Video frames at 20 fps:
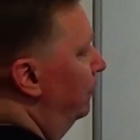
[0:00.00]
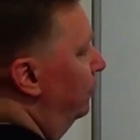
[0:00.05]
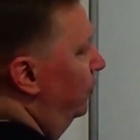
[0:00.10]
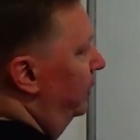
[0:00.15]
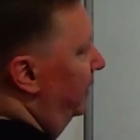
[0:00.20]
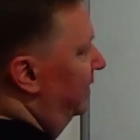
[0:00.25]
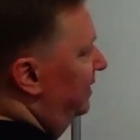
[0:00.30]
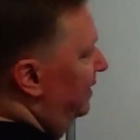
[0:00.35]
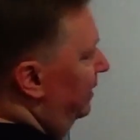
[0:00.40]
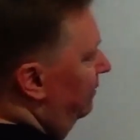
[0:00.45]
for
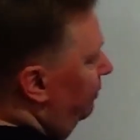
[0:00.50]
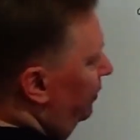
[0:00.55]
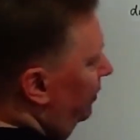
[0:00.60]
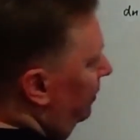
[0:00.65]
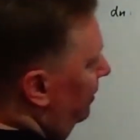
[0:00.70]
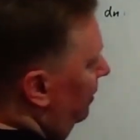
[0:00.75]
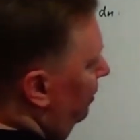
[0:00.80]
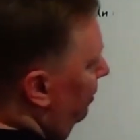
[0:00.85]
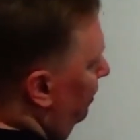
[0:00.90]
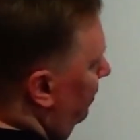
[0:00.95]

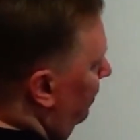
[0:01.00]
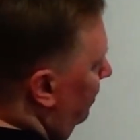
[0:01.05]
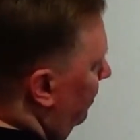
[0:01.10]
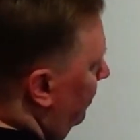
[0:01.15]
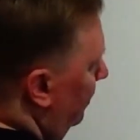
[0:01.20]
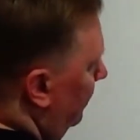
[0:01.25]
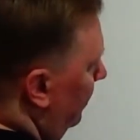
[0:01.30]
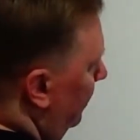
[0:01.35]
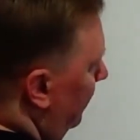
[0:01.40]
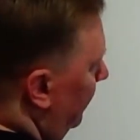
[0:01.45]
example,
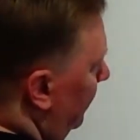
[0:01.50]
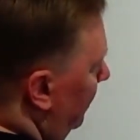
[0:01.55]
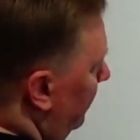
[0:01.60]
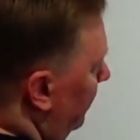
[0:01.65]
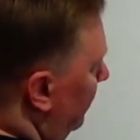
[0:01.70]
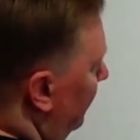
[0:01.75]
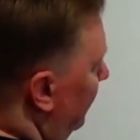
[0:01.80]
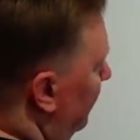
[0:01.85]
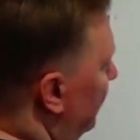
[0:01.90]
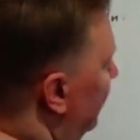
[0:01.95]

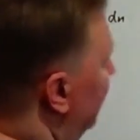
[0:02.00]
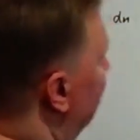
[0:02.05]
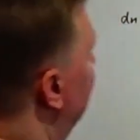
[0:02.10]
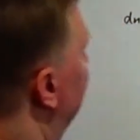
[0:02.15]
in this